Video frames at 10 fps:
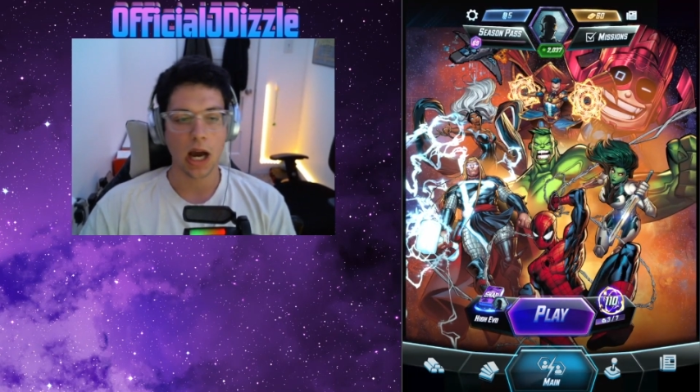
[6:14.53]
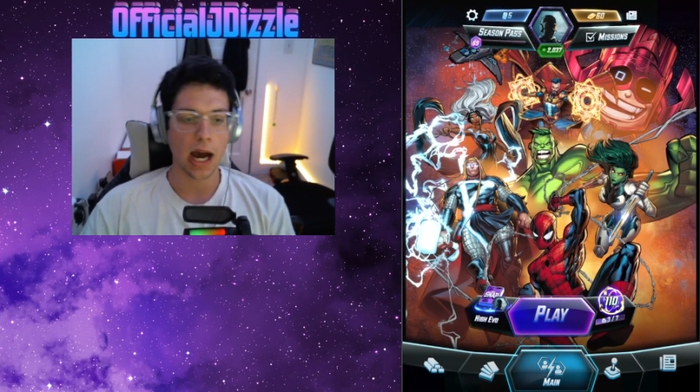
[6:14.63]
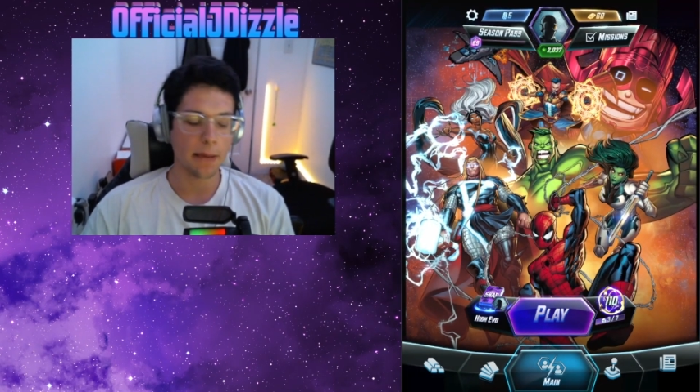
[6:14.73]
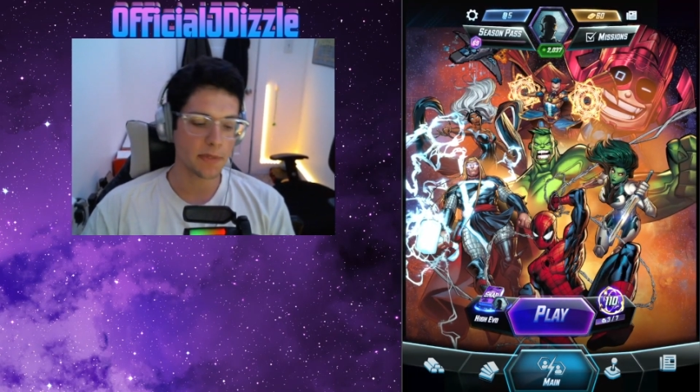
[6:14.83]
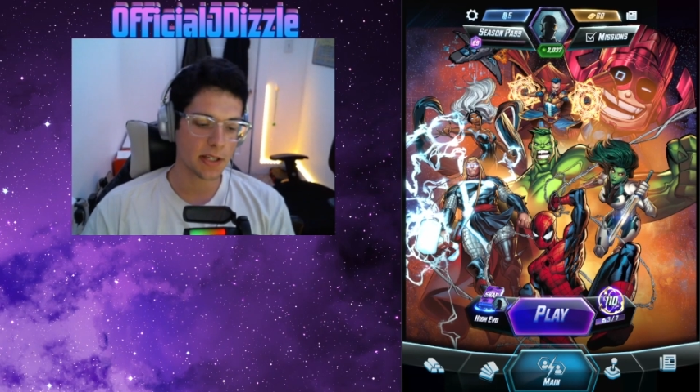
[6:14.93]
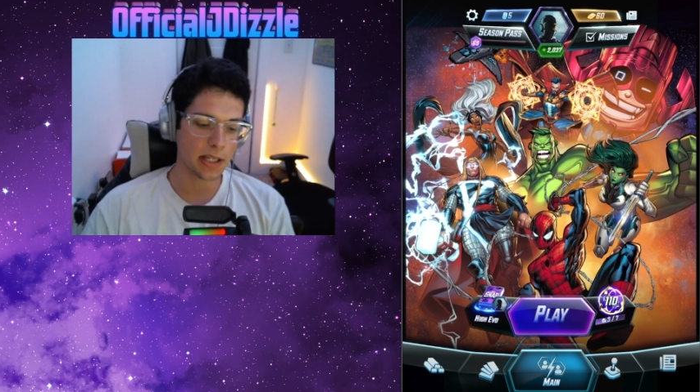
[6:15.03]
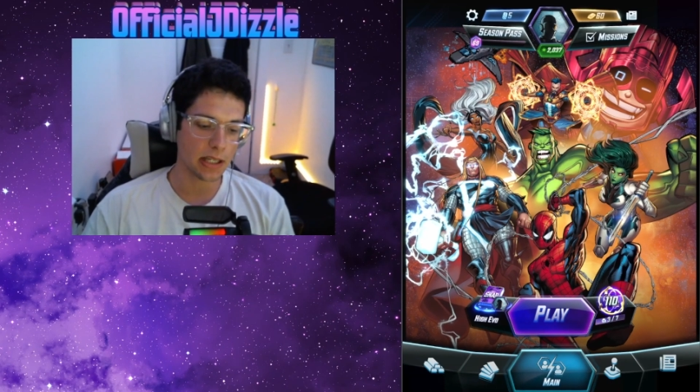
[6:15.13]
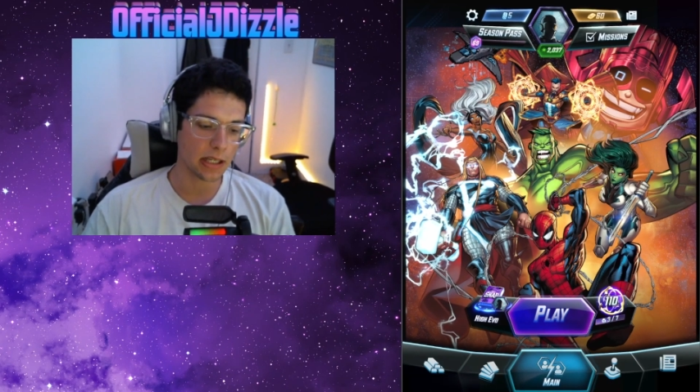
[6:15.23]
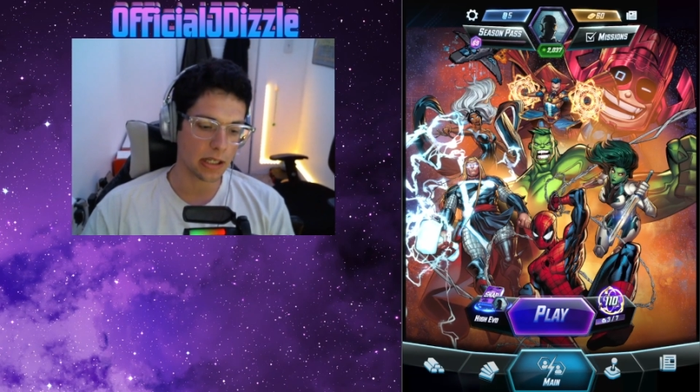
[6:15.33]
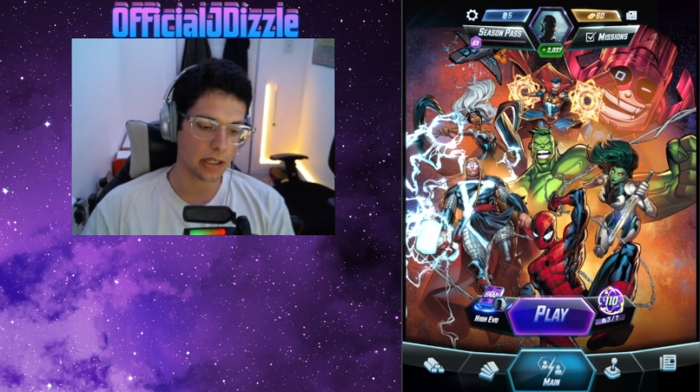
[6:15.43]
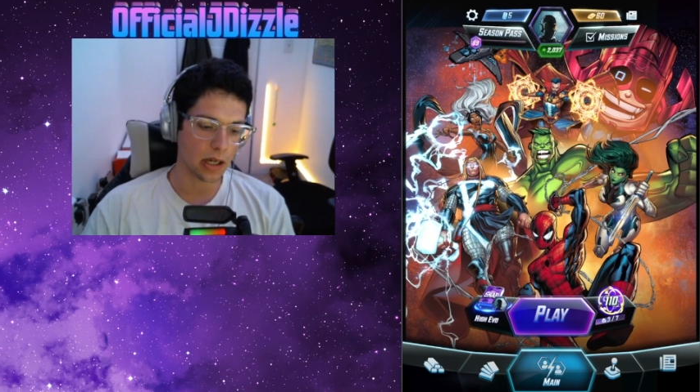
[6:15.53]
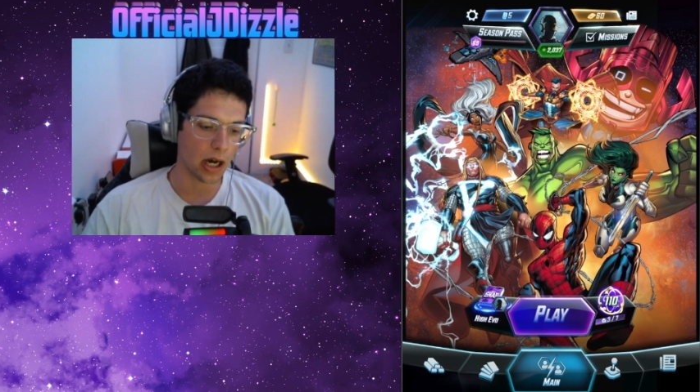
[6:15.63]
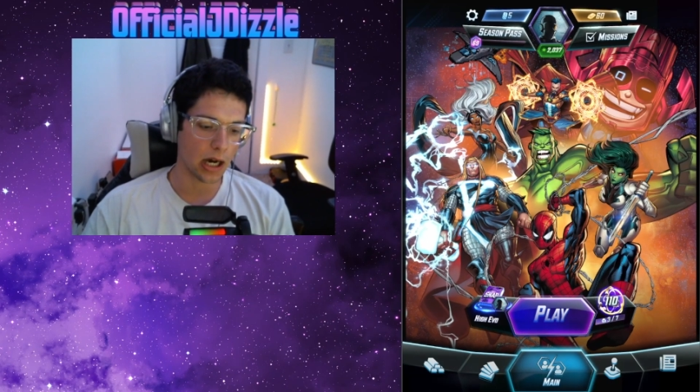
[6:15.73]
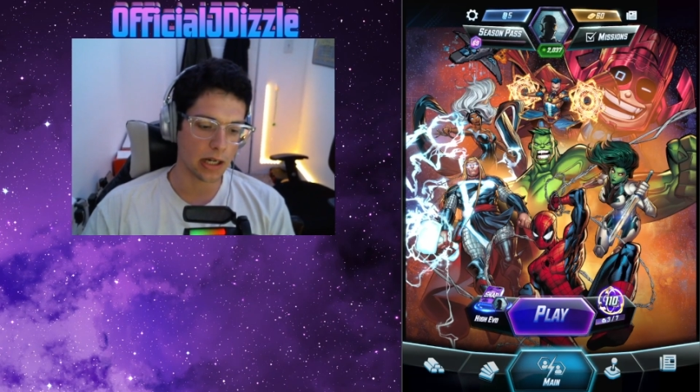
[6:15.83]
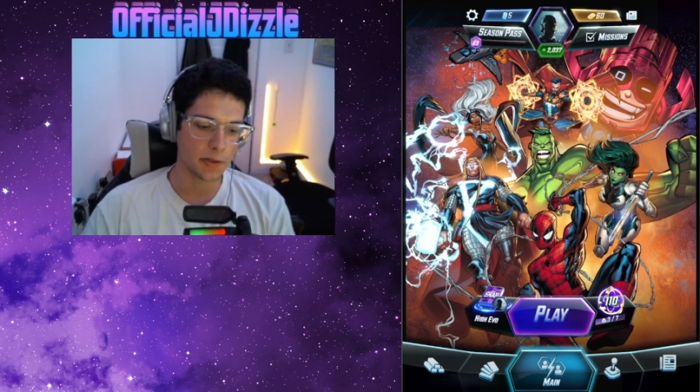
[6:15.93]
I'm seeing
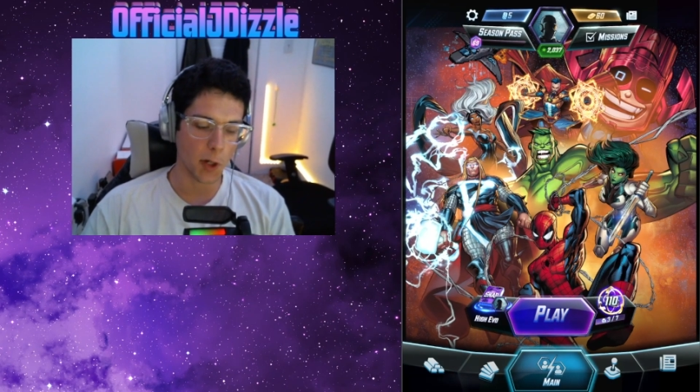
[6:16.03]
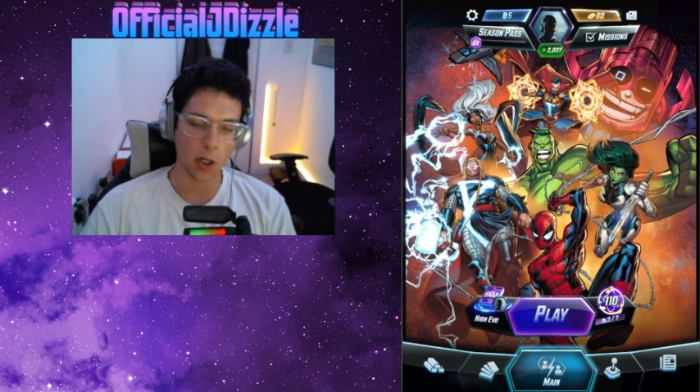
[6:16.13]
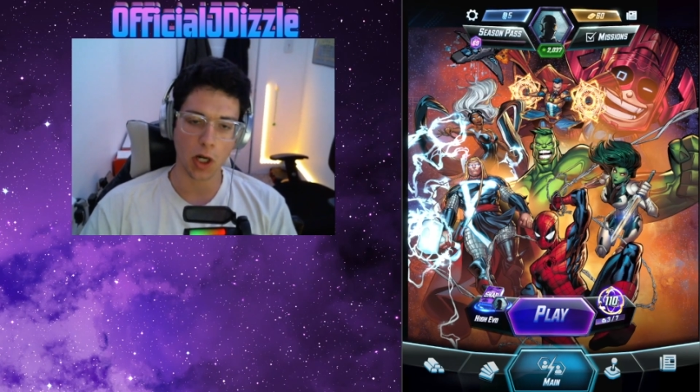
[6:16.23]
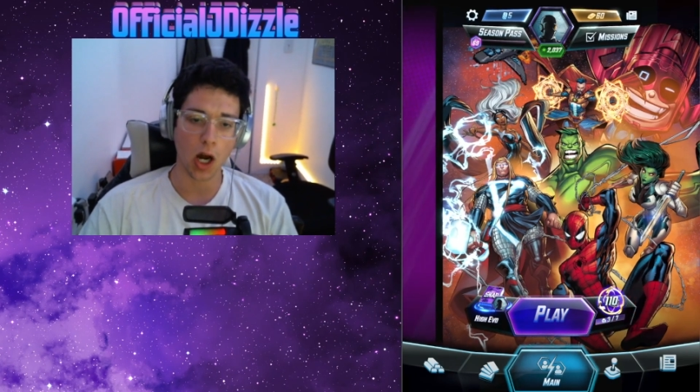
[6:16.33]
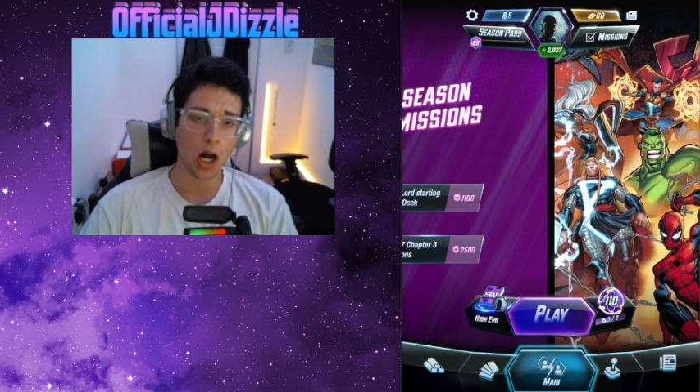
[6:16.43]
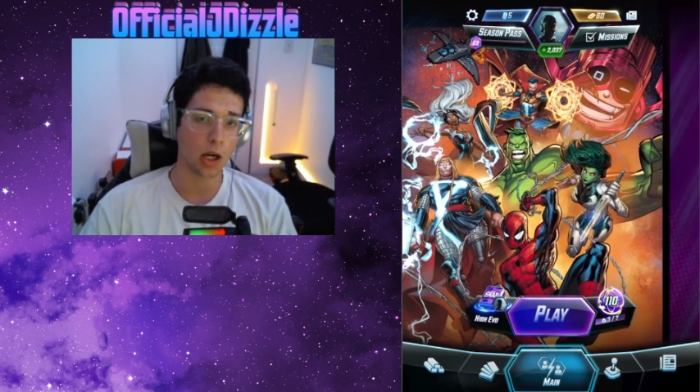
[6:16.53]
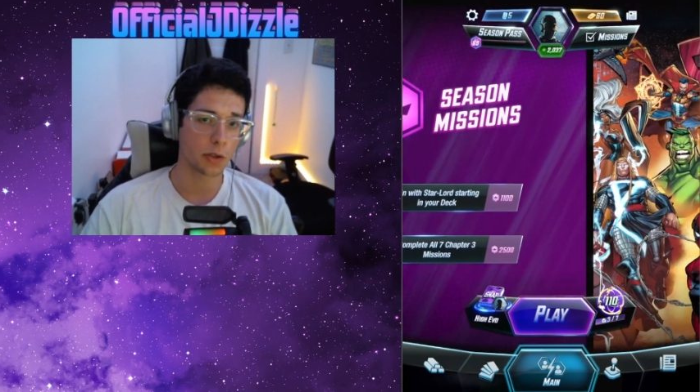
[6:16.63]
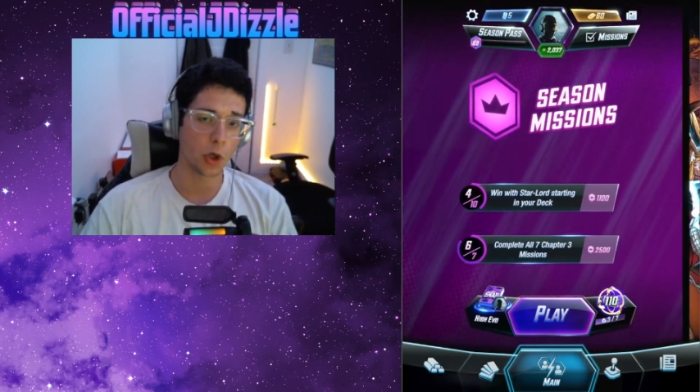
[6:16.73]
Darkhawk,